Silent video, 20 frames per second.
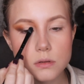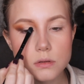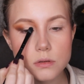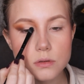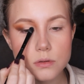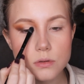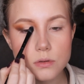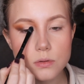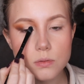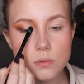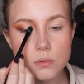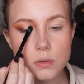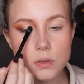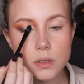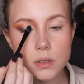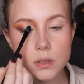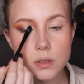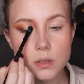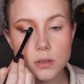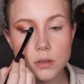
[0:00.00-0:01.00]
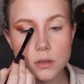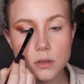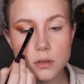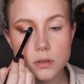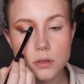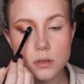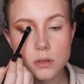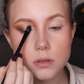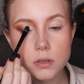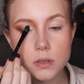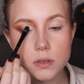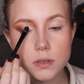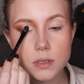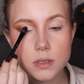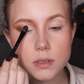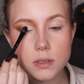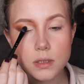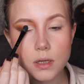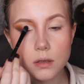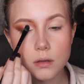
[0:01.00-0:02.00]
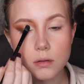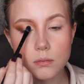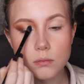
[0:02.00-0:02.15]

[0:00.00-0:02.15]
tutorial to set